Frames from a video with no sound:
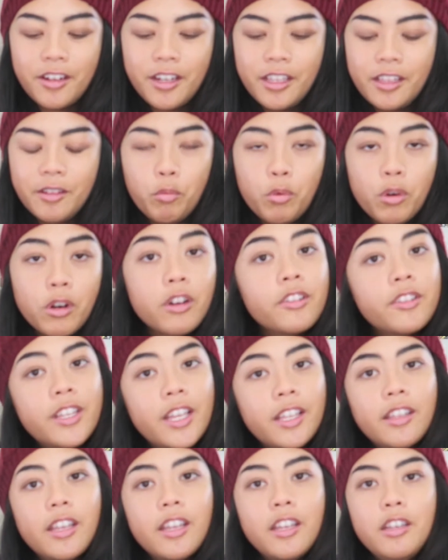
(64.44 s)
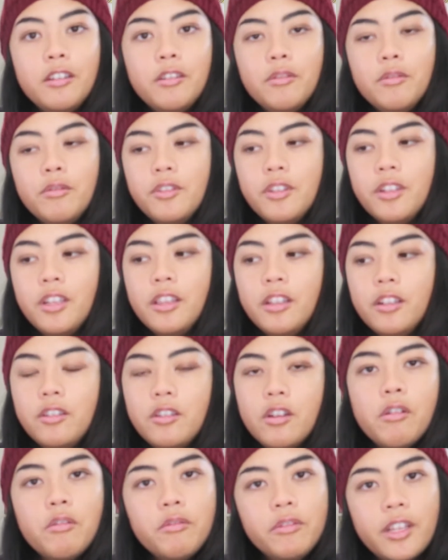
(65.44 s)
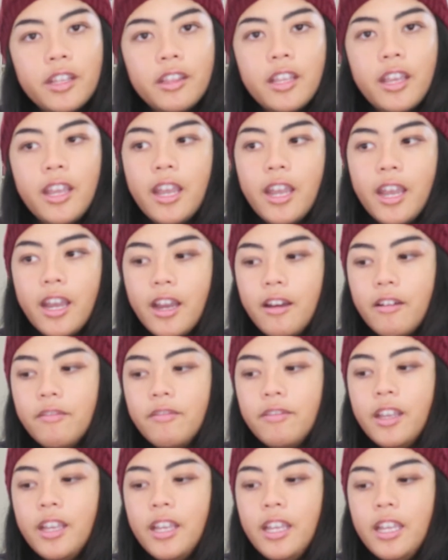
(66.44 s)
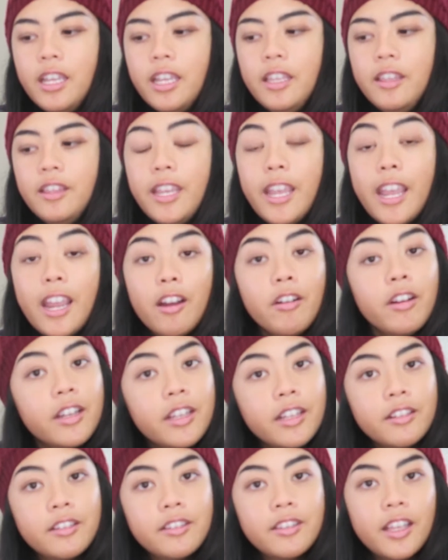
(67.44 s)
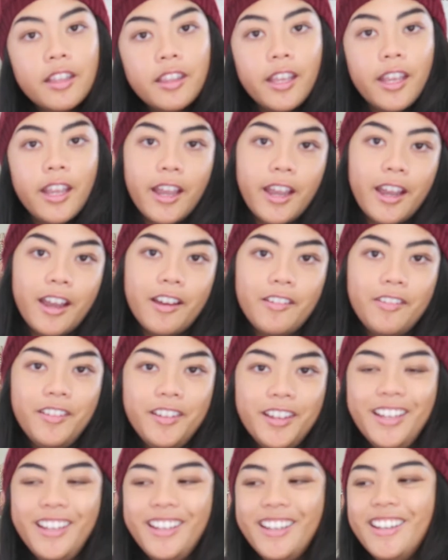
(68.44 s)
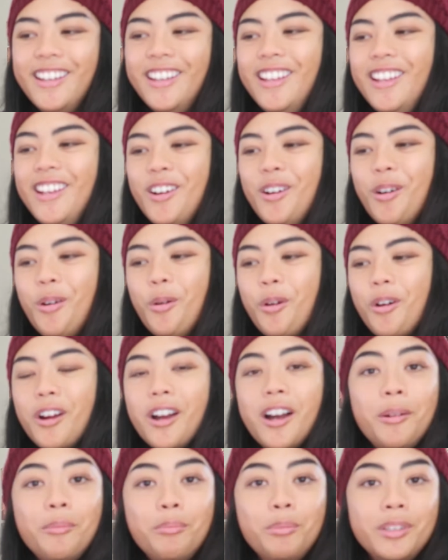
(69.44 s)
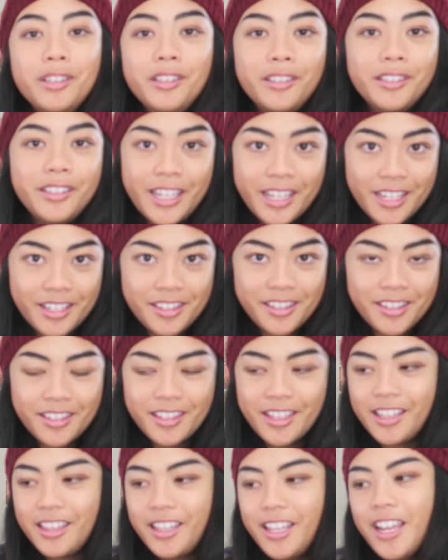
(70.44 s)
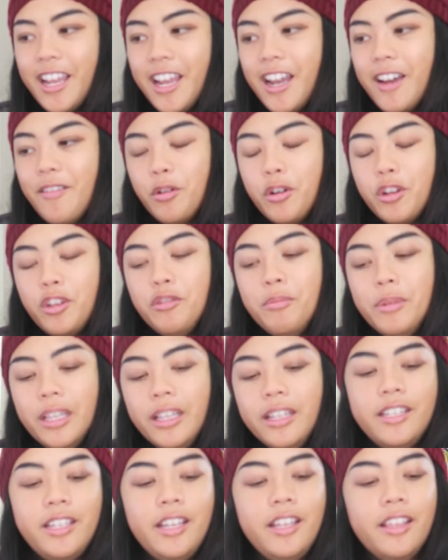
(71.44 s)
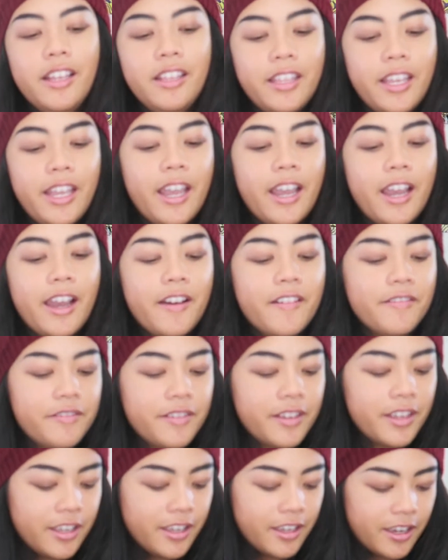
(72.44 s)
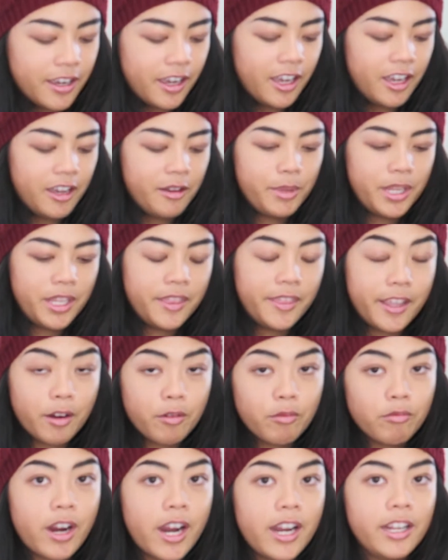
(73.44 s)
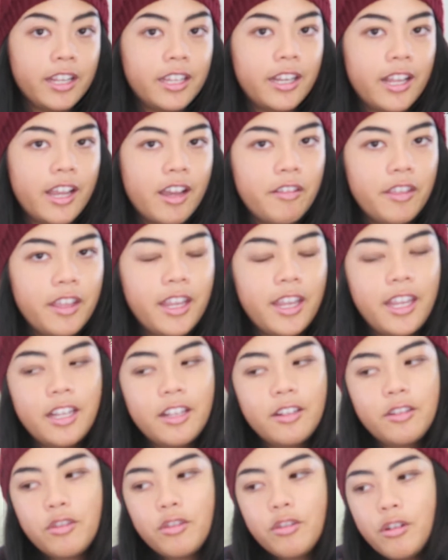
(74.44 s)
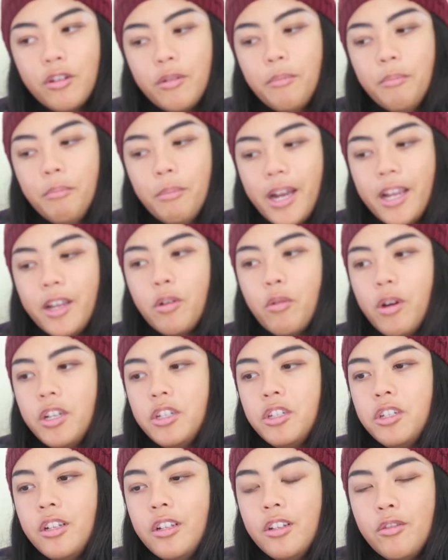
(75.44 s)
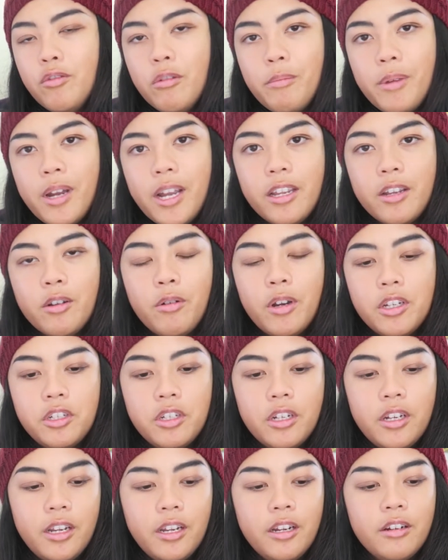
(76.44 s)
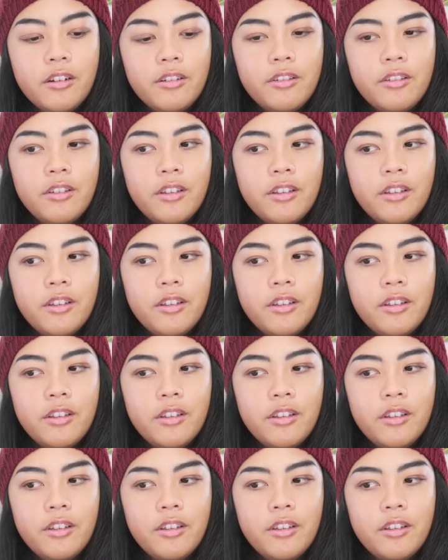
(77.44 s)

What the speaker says: in the words that they use, in the tone that they have, in the arrogance that they have, or humbleness that they have, or humility that they have. In their writing and how they answer my questions or my questionnaires,